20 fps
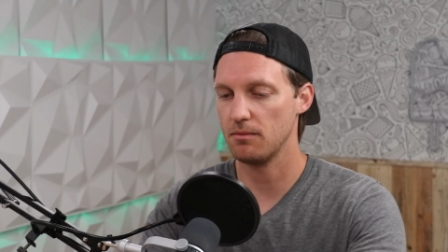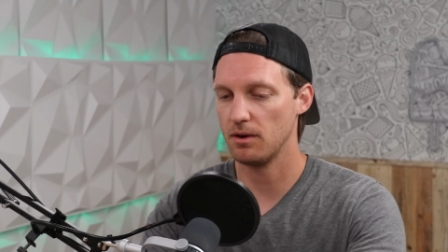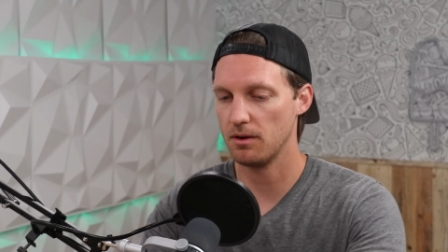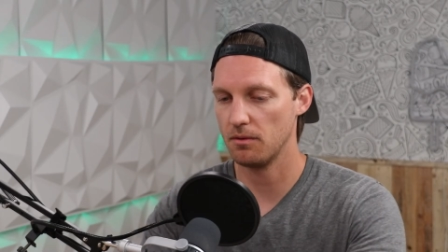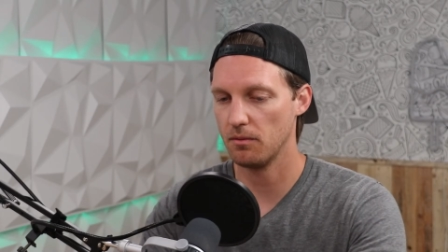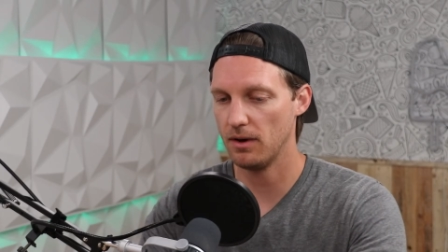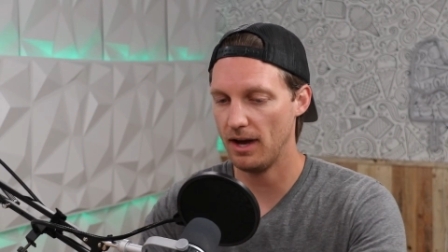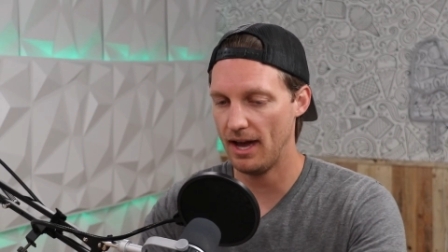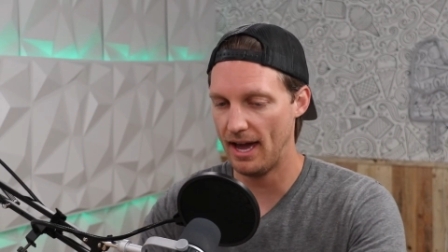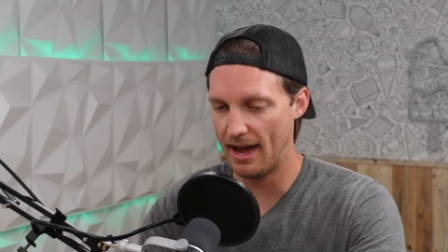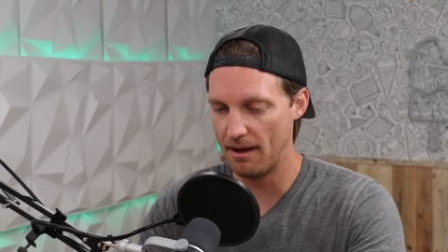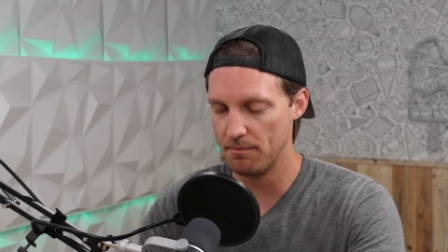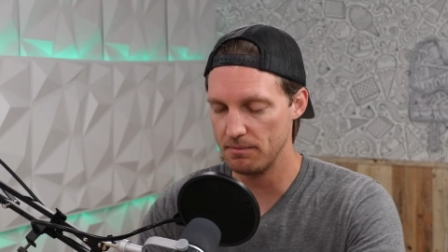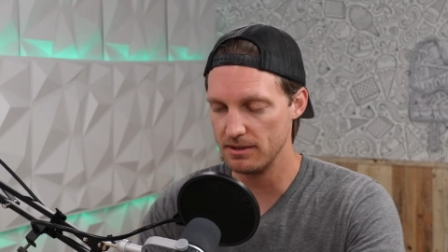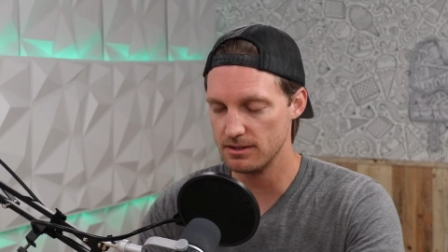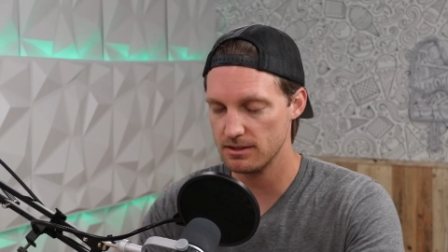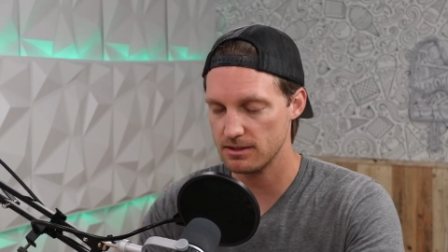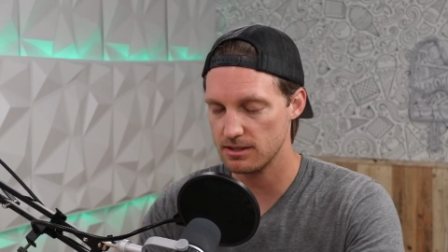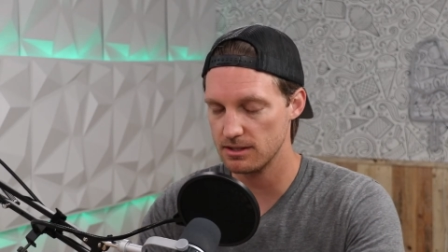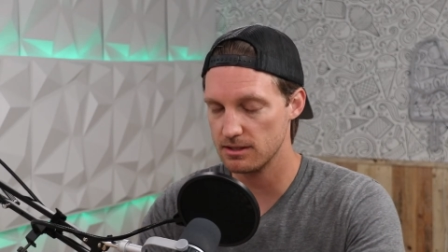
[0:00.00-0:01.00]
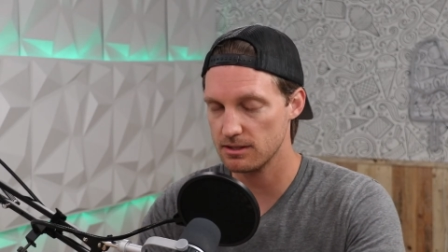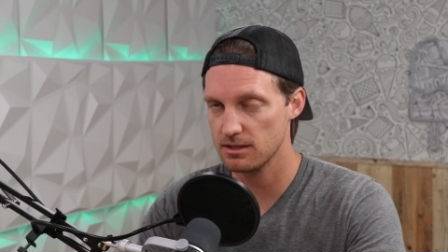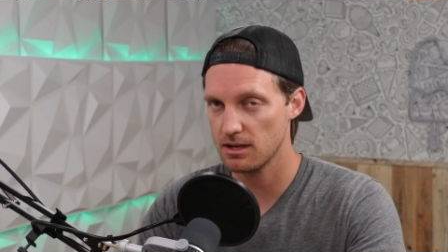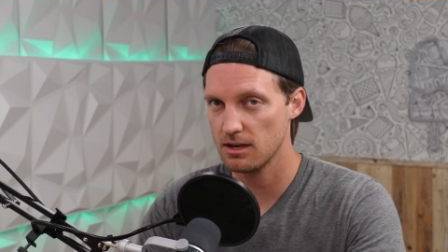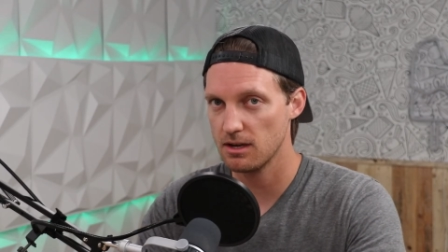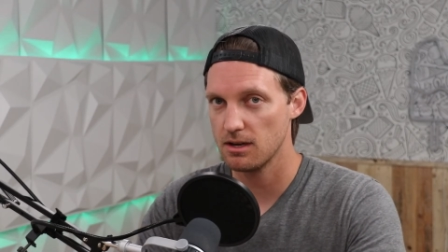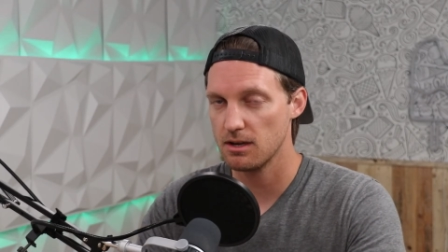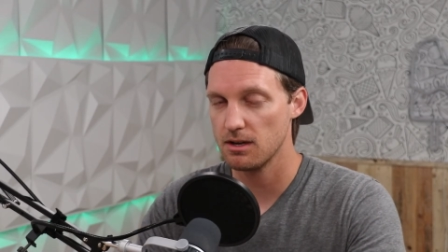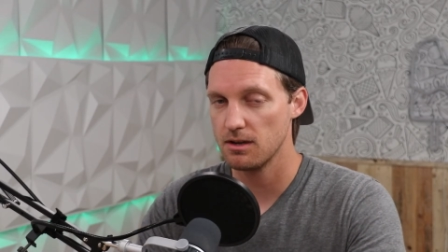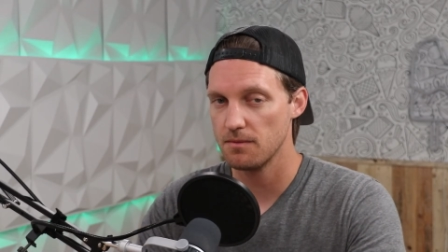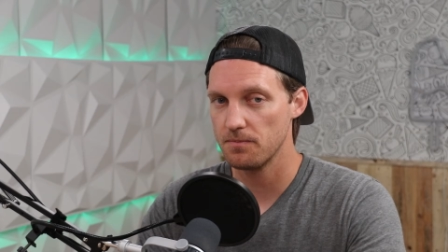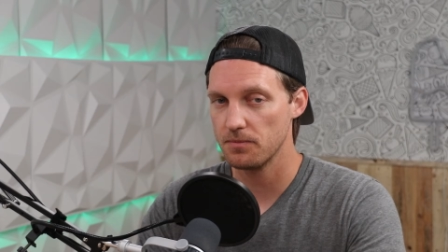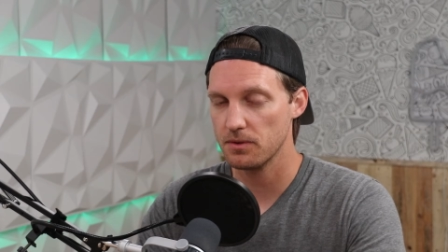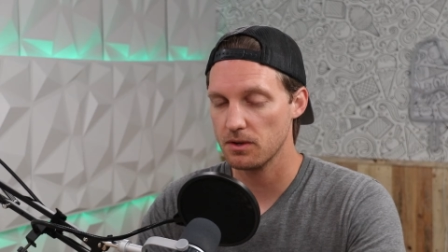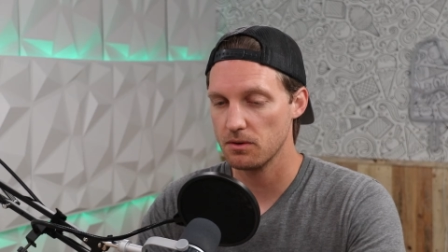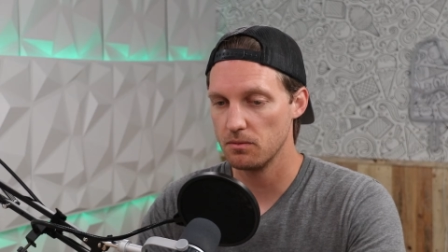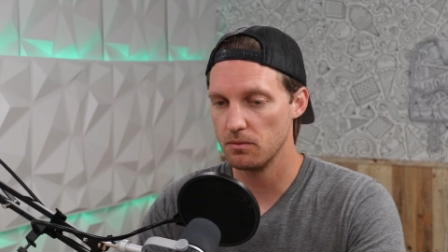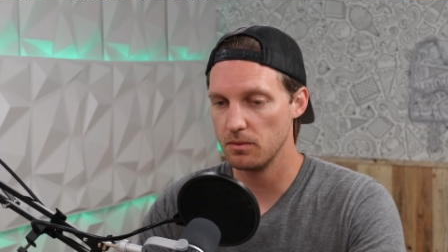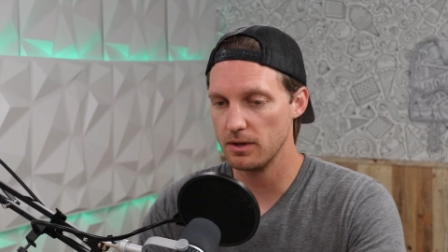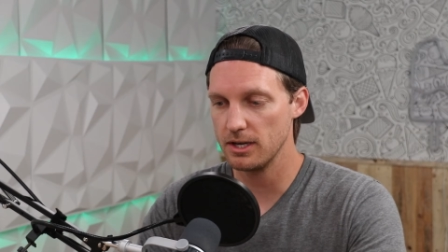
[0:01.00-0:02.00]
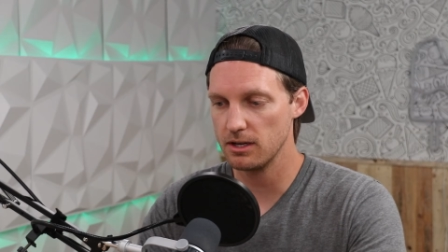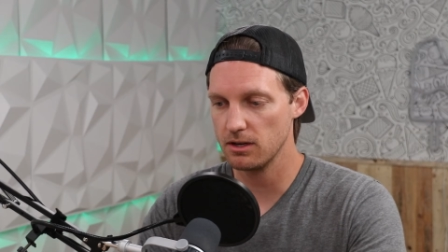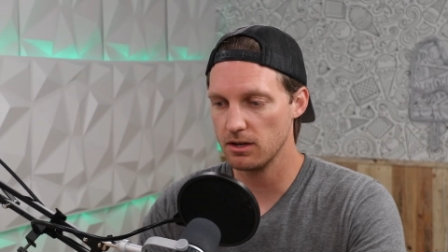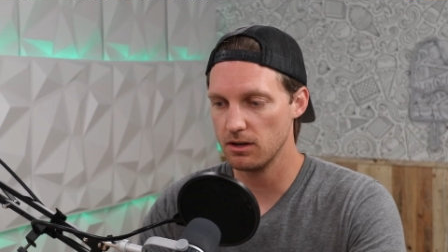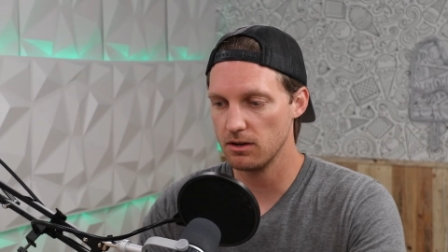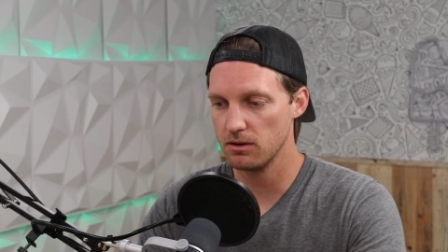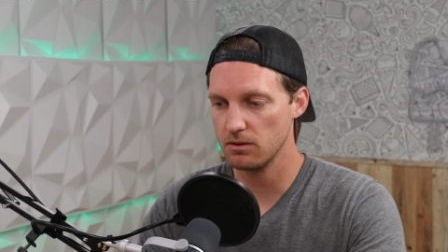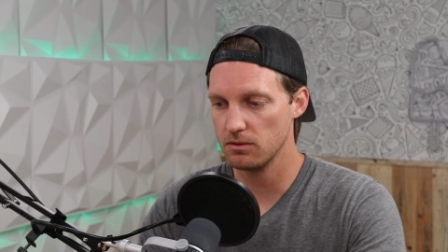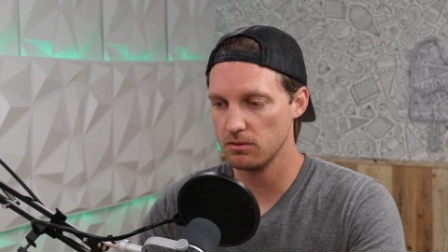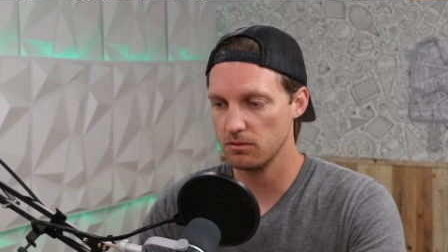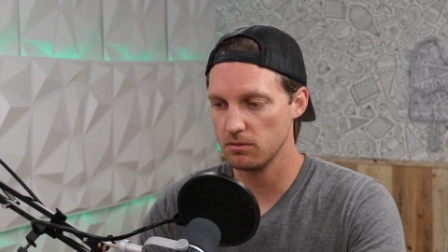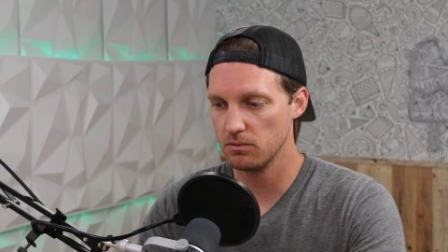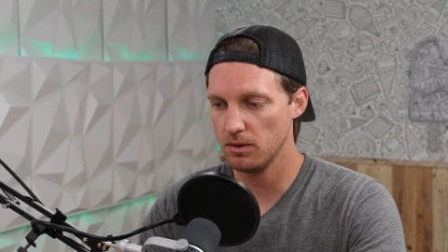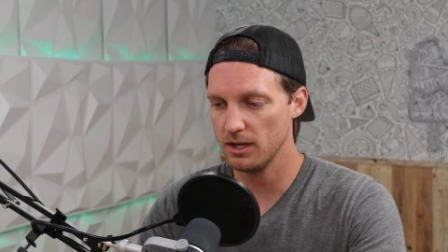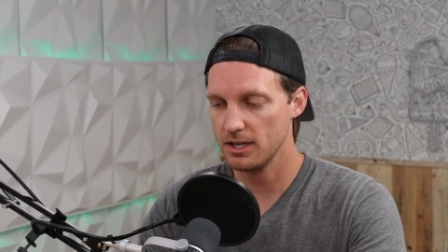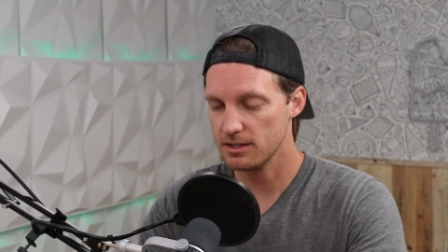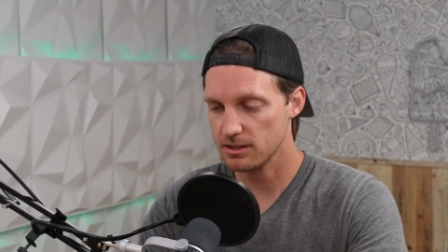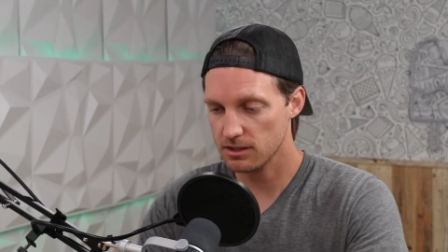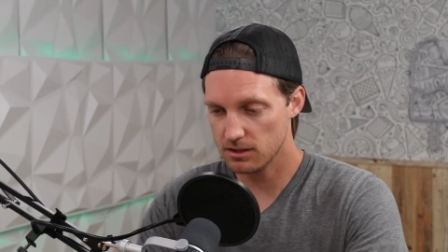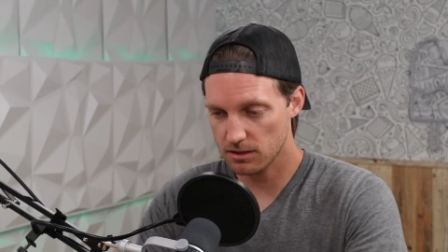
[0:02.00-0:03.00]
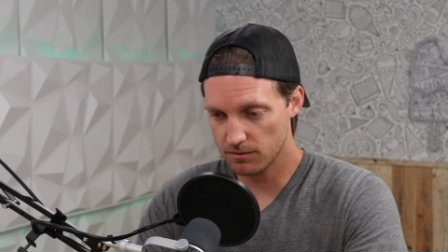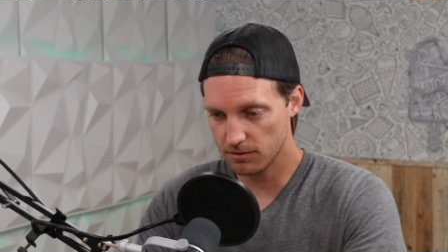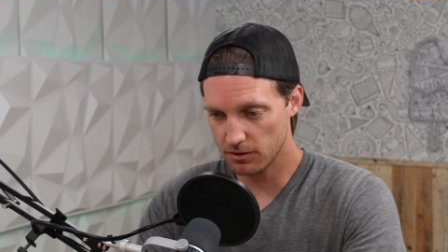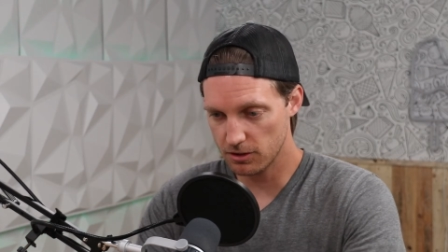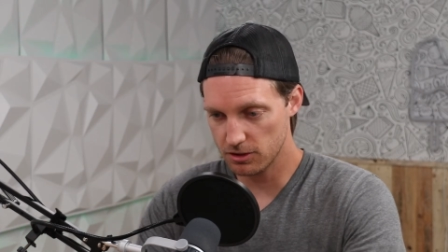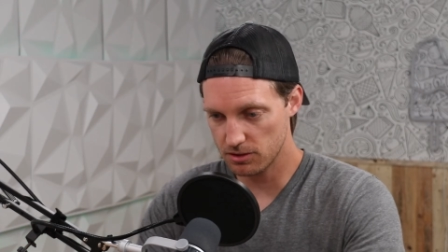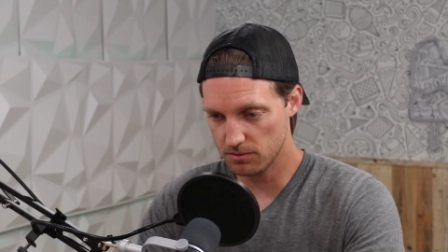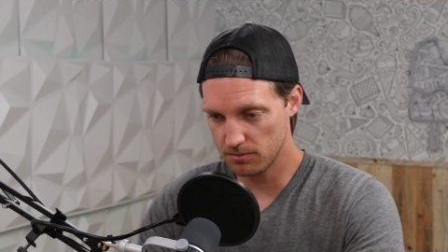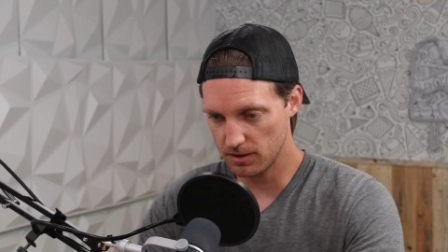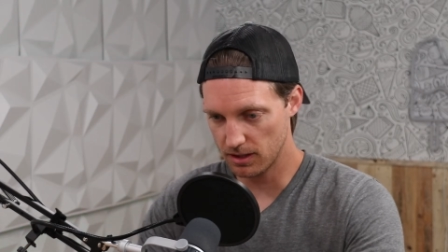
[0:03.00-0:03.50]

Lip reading: what happens is we go, what is a conversion?